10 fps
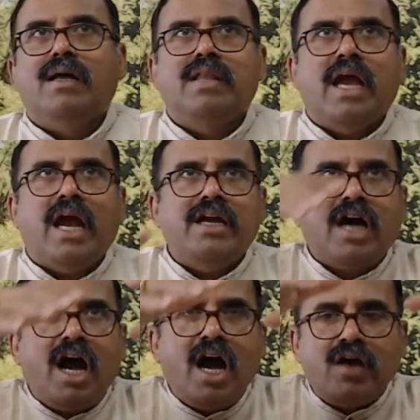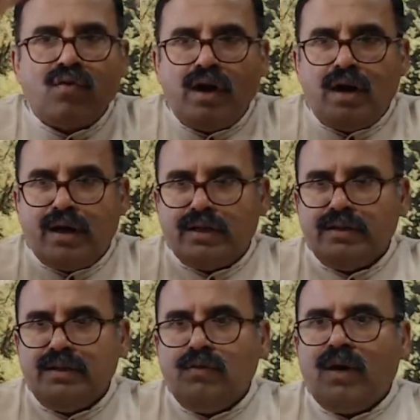the entire world.
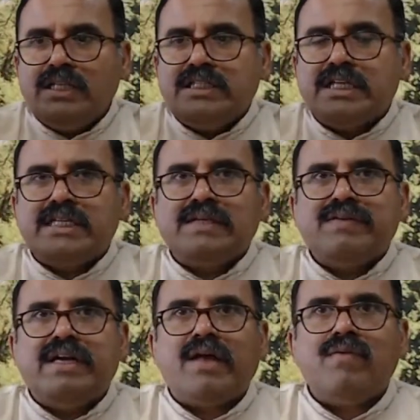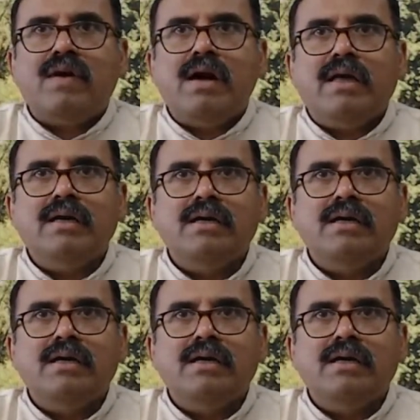What is the essence of the entire world?